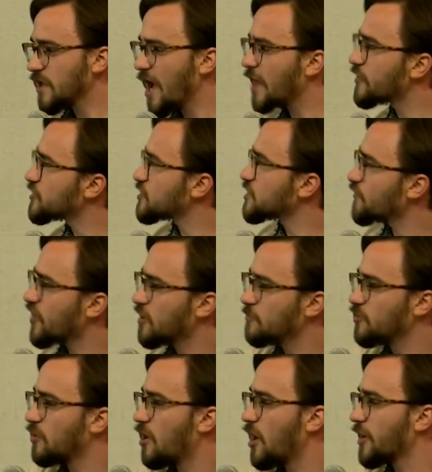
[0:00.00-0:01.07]
This is
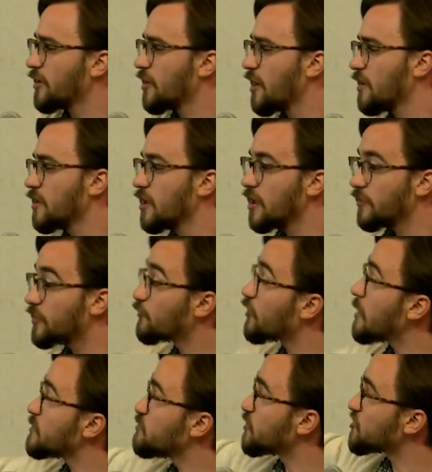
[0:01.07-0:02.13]
available on, the
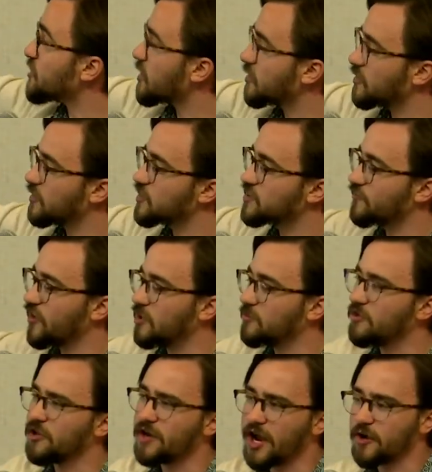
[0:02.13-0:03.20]
frames per second is available
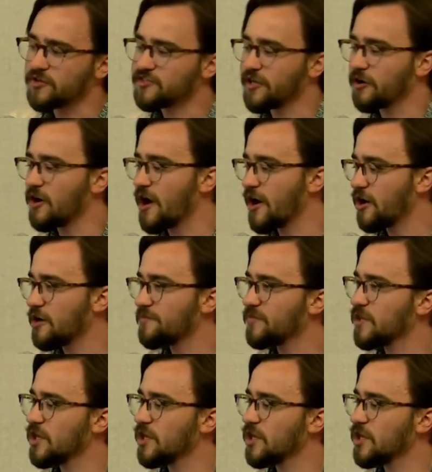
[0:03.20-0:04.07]
on iOS 10 or higher.